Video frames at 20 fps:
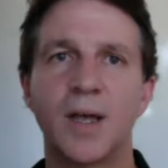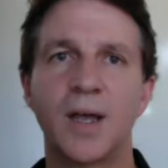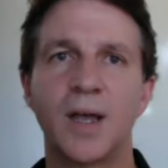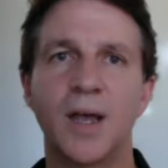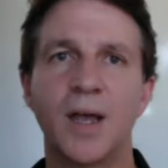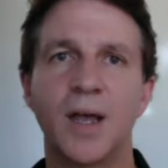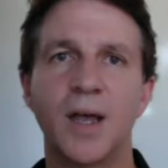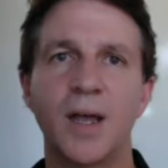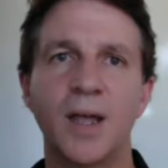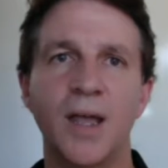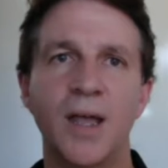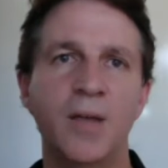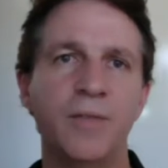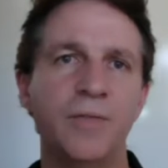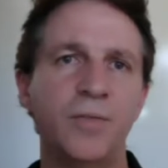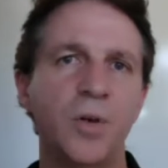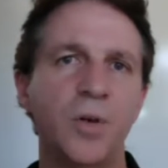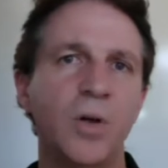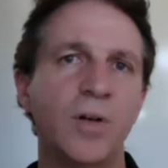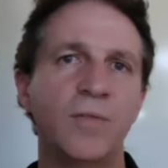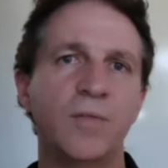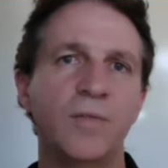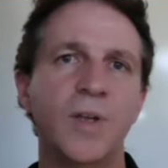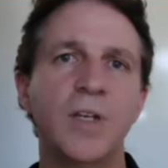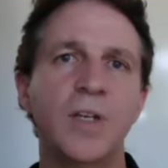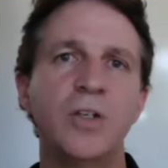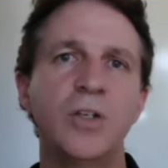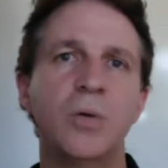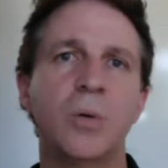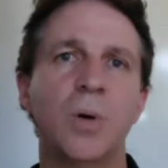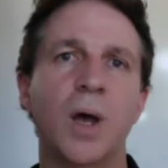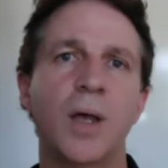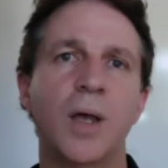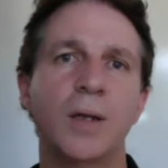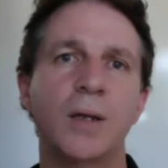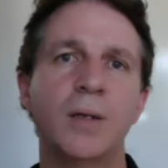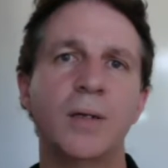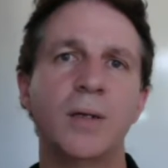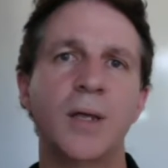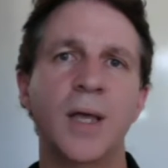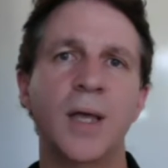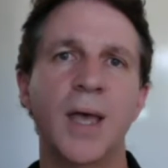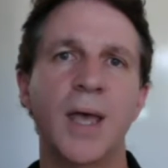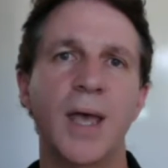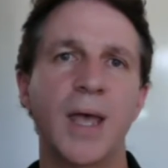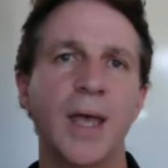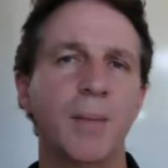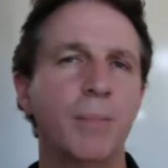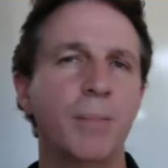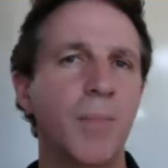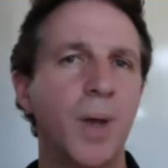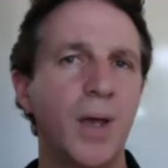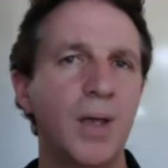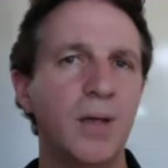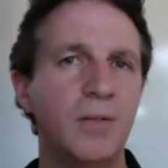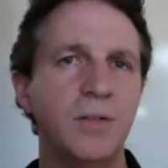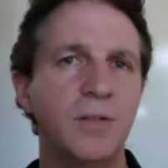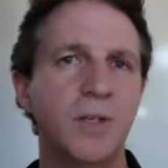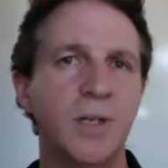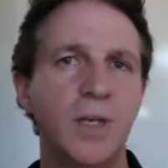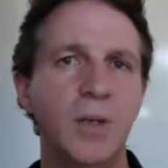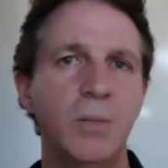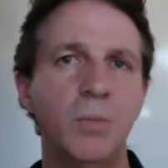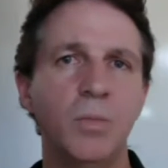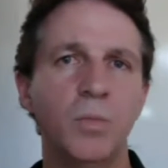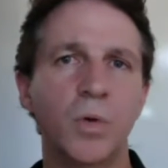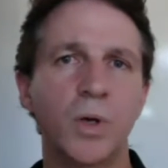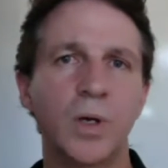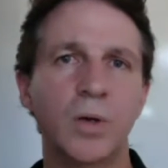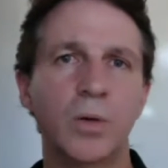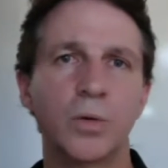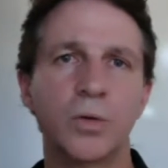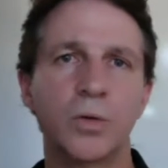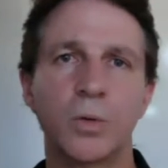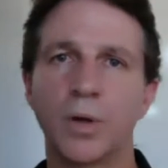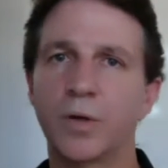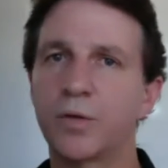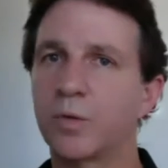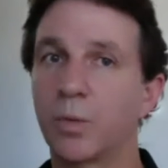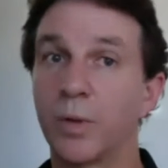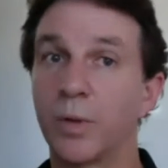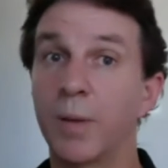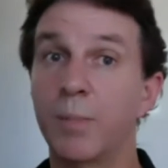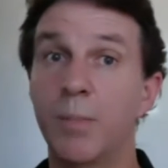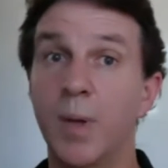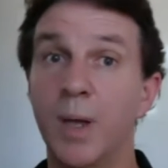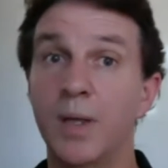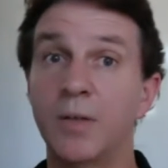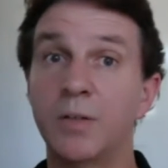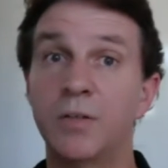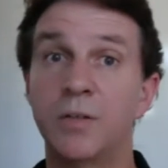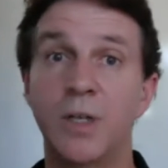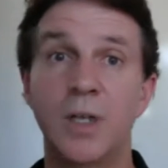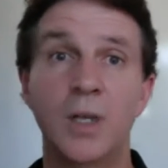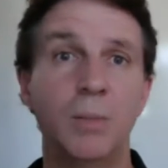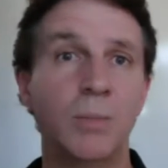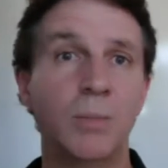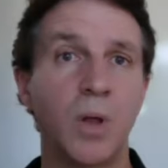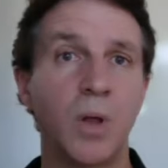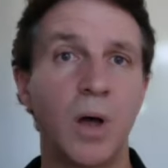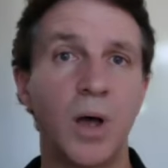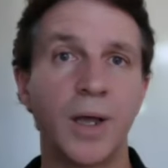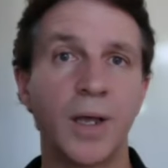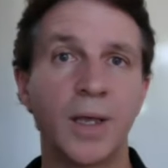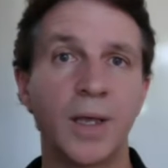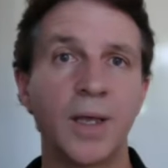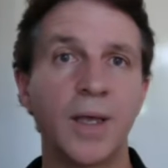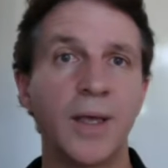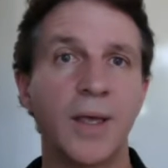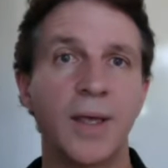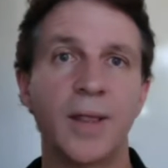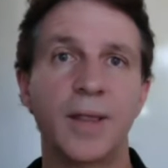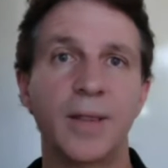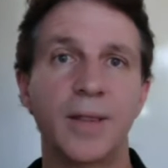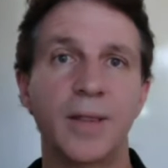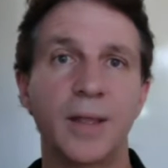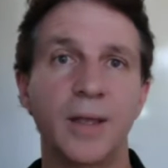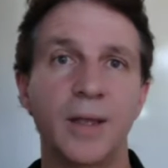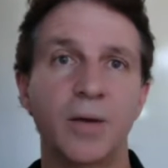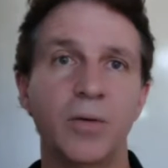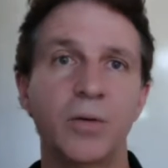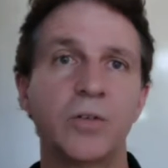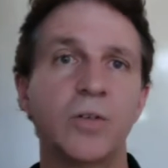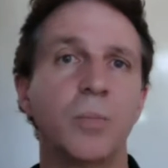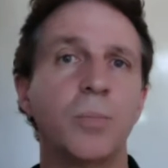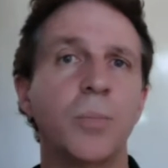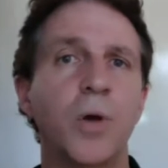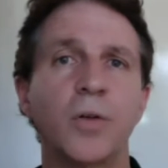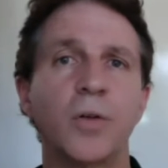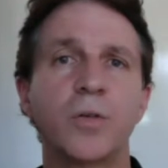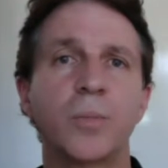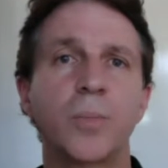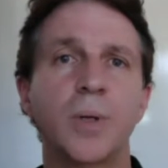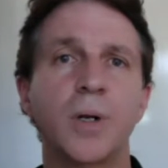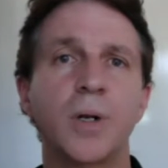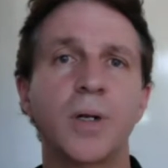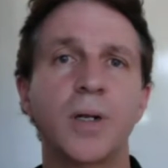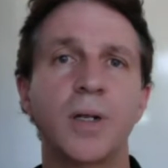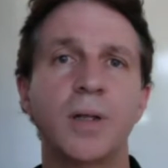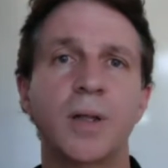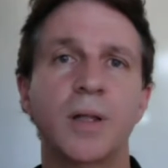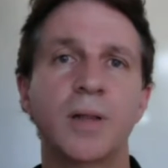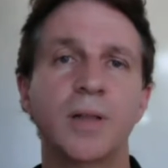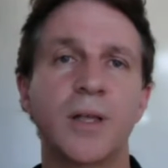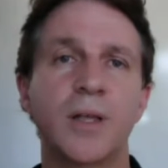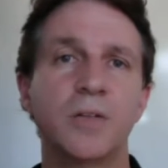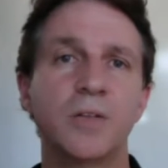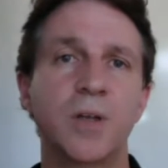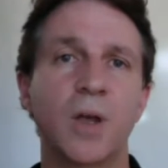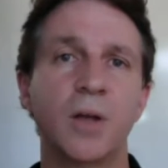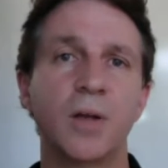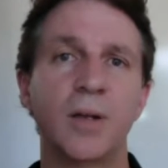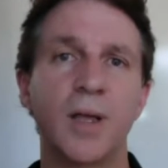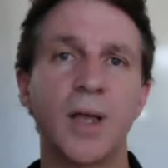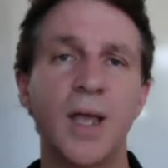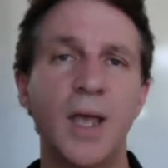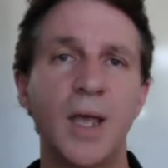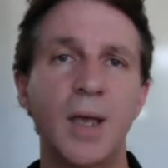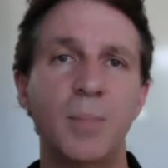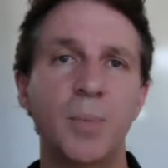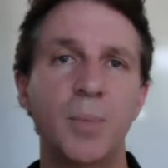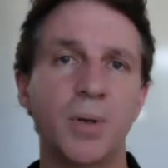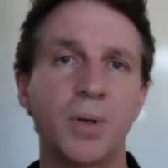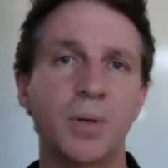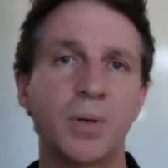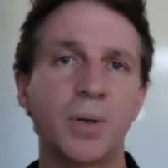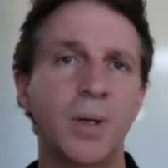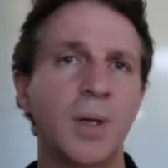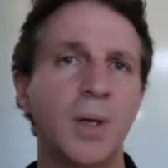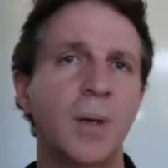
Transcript: uh, have not eventuated and may seem real to us, or they may seem like there is a possibility that that's going to happen,